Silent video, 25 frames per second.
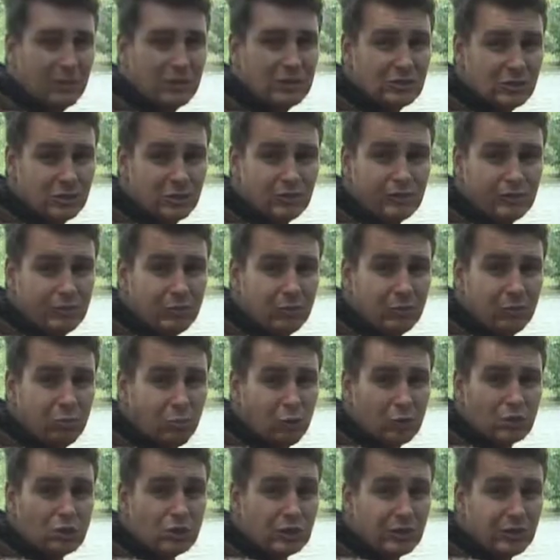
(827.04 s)
It's good for
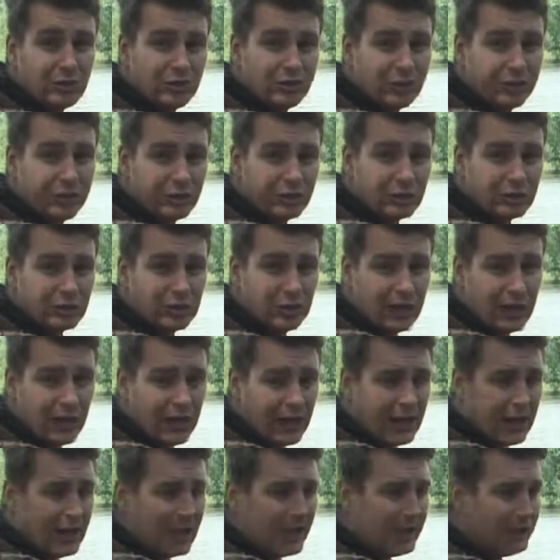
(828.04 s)
watching the fish
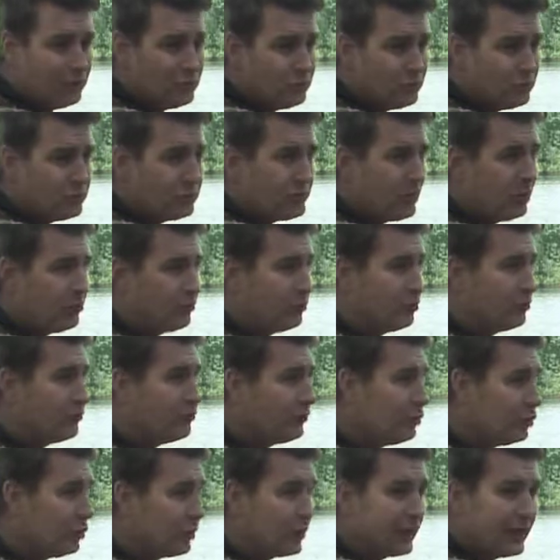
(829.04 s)
and it's also good
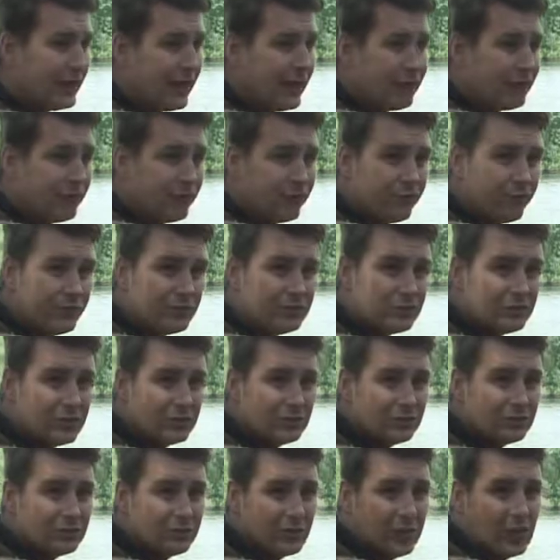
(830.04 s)
for looking out for
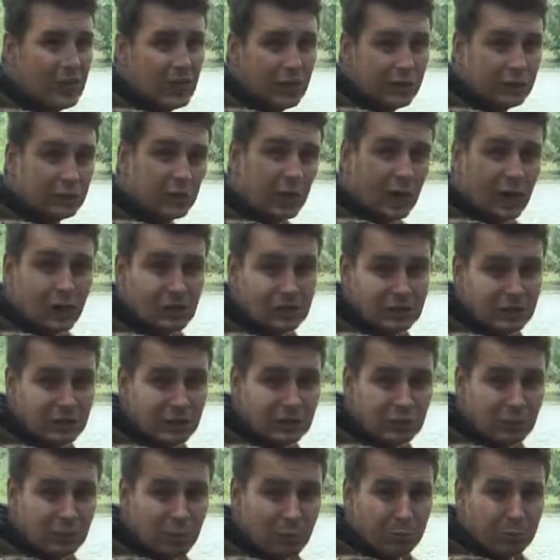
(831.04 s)
fizzers,
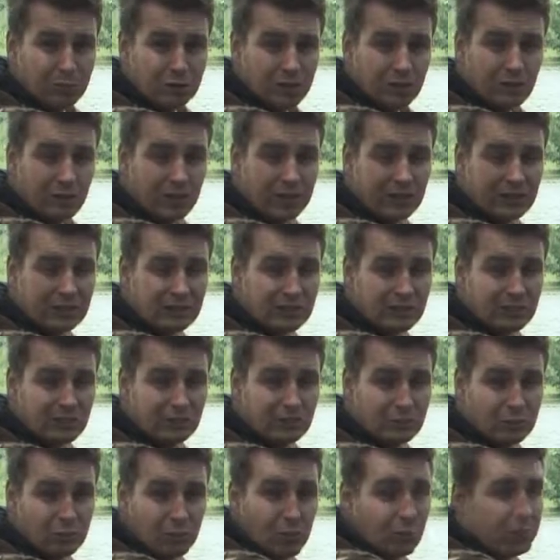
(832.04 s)
casting to opportunities,
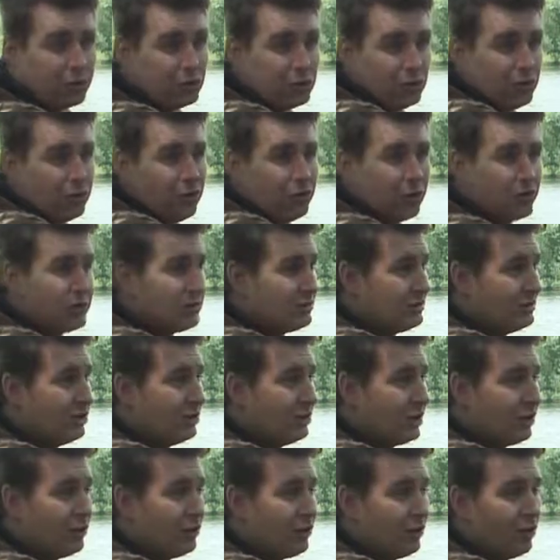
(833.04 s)
to opportunists, you
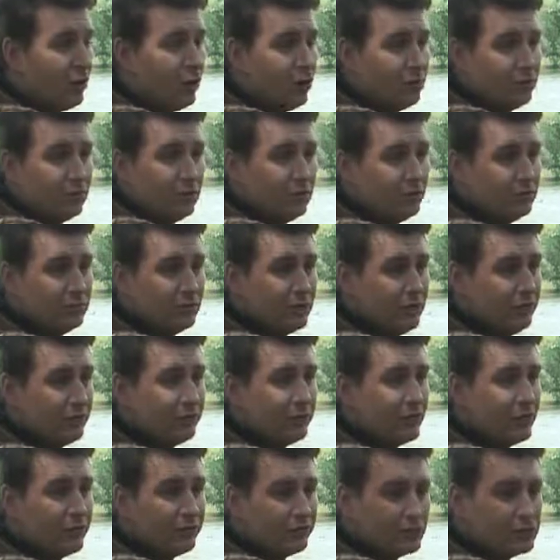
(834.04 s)
know,
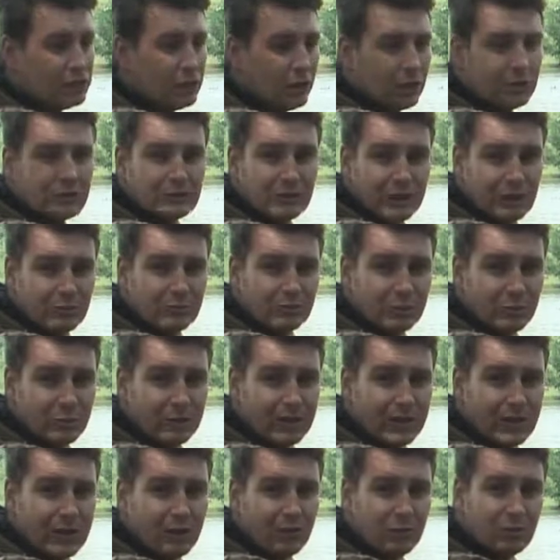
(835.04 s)
if, if a chance comes
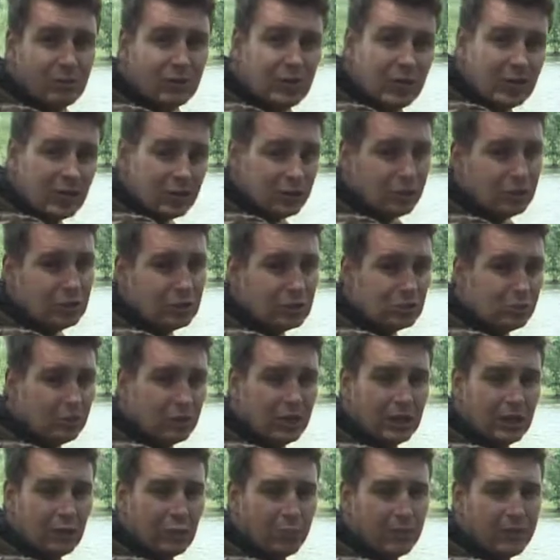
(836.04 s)
about, you can just
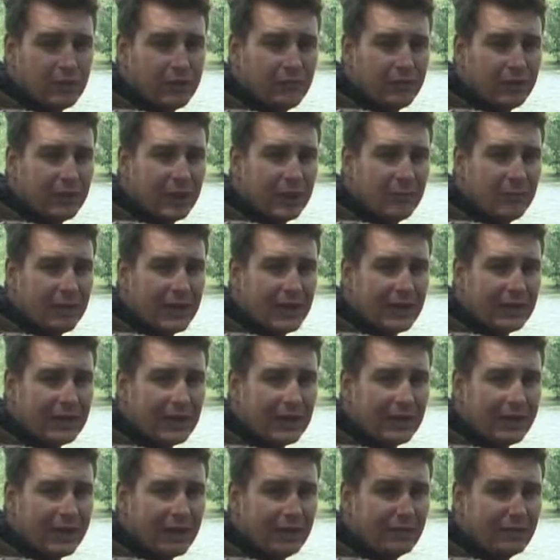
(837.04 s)
put a little PVA bag
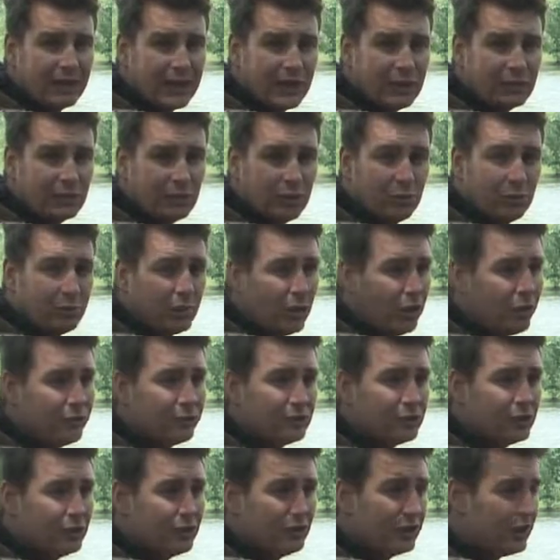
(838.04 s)
out there and catch it. But
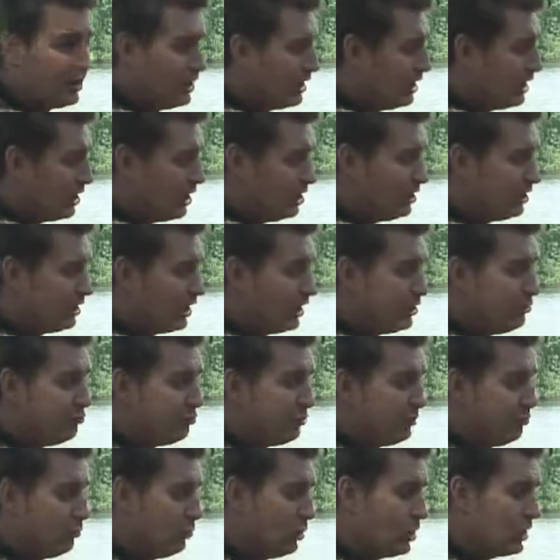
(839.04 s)
often, you know, you've
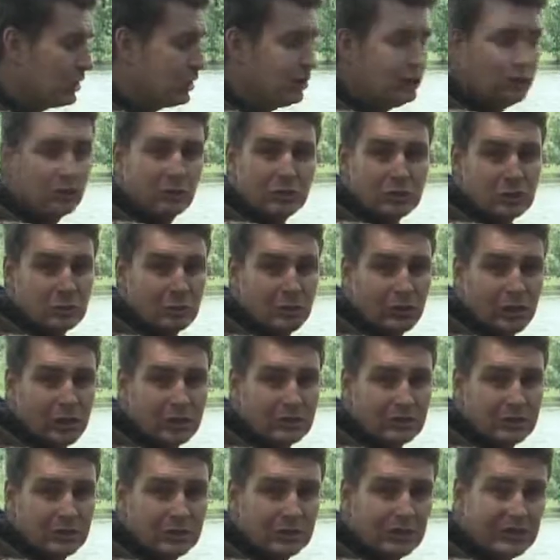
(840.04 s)
been working your
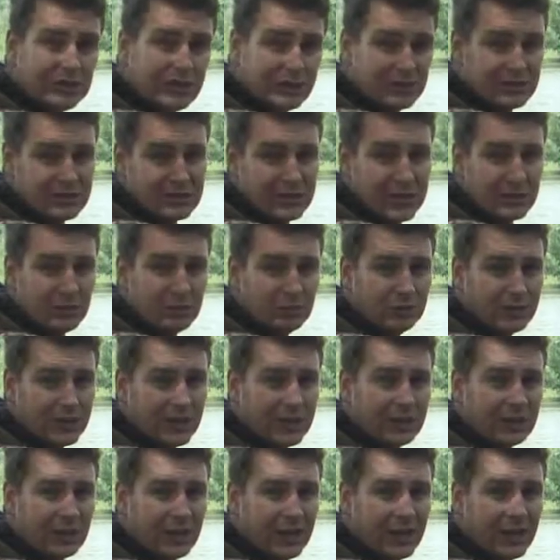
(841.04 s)
spots, there's a dinner table
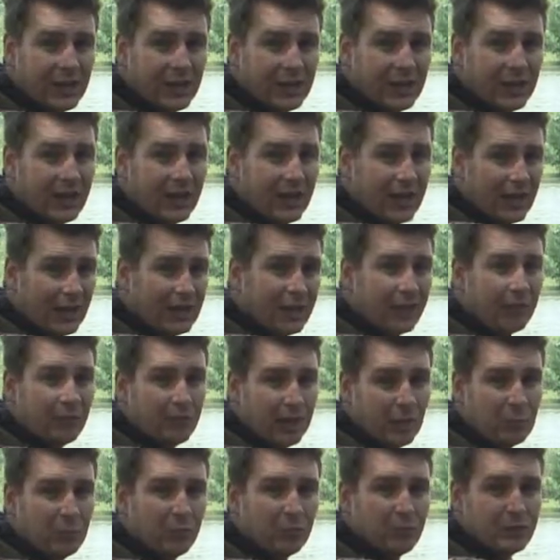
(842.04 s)
down there and they'll
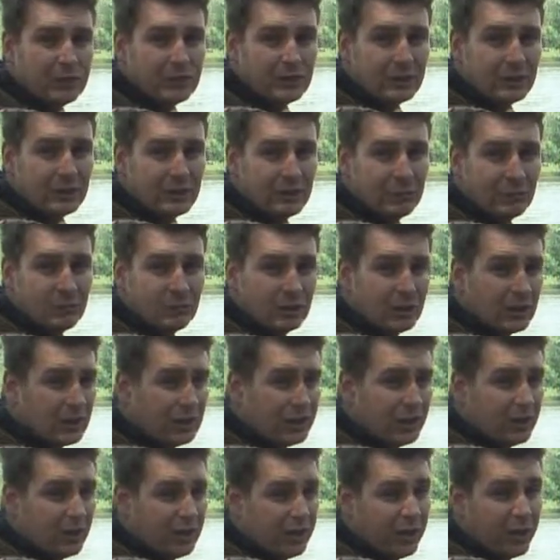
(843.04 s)
come and visit them
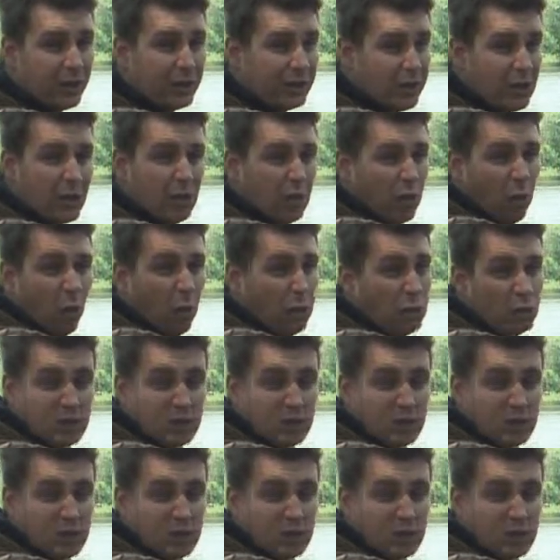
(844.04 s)
at all